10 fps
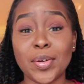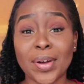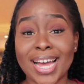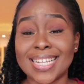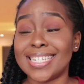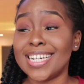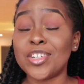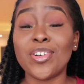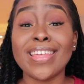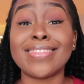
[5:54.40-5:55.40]
You guys,
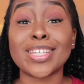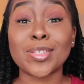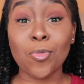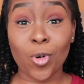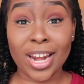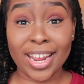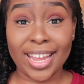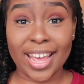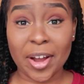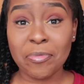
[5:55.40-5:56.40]
literally this
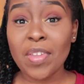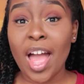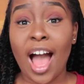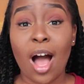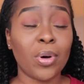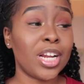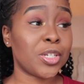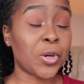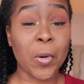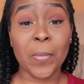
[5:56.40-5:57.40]
morning, yeah, I wanted
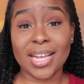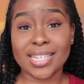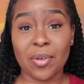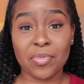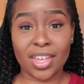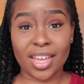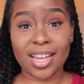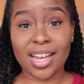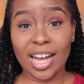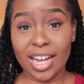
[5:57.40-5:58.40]
to go buy
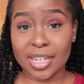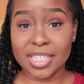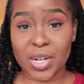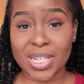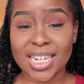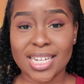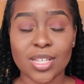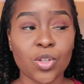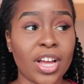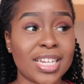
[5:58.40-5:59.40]
something uh,
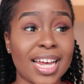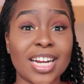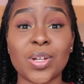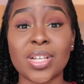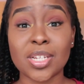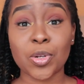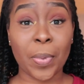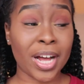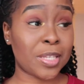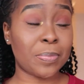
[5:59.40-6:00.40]
downstairs, so I decided just to, to
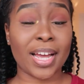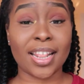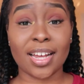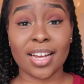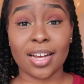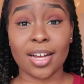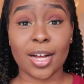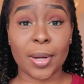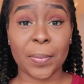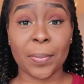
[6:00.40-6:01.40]
pass by
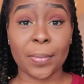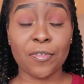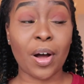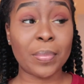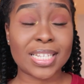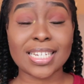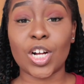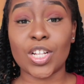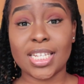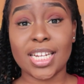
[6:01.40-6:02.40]
the um, pharmacy
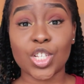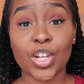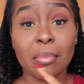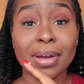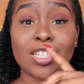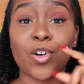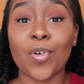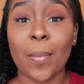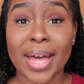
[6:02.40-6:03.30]
downstairs to get myself a